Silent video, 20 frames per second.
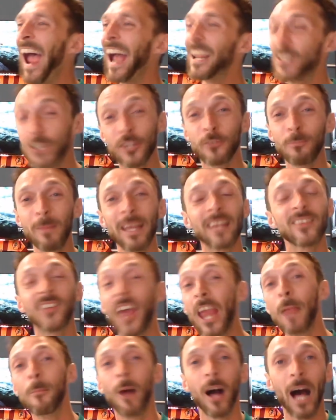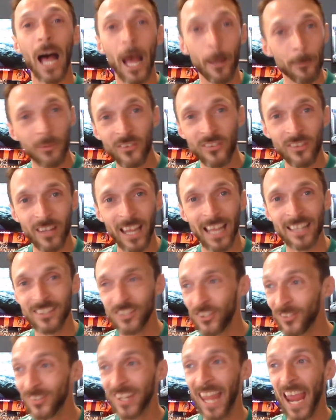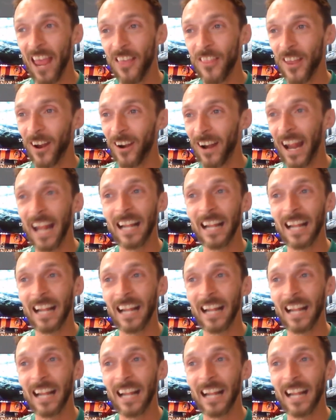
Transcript: and just make time elapse and just get there